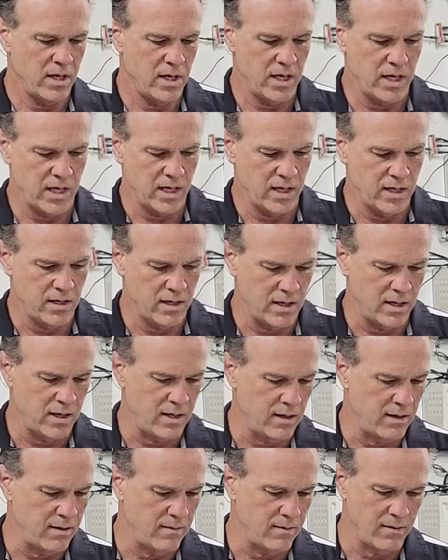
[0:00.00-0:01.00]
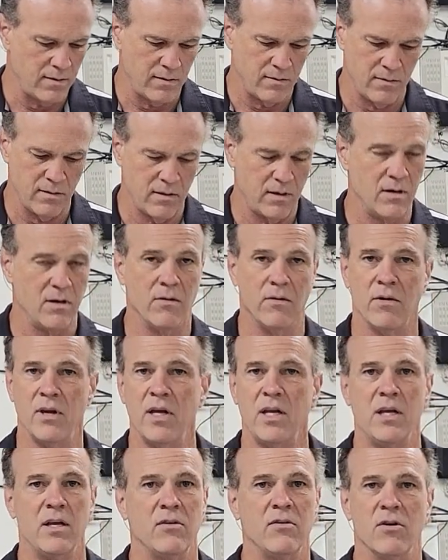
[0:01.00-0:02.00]
And, uh, you know,
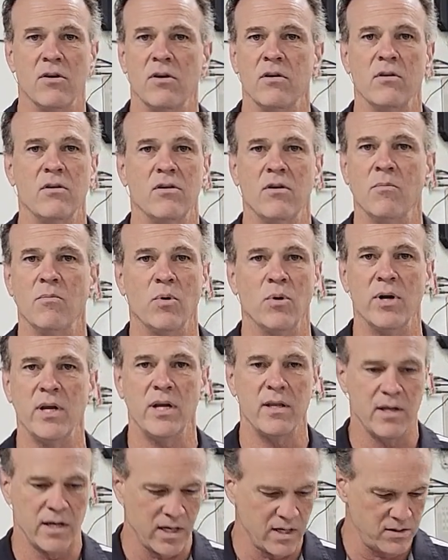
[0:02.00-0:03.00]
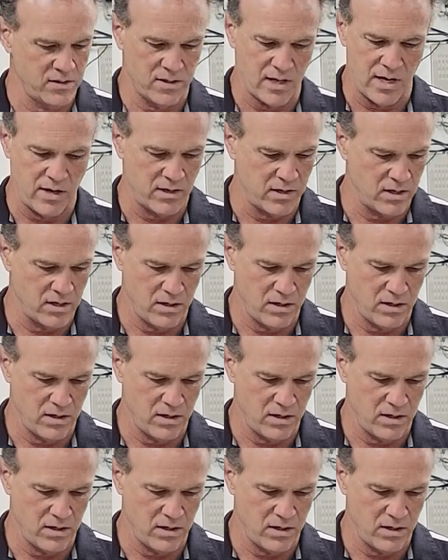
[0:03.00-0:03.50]
any dirt and debris that gets down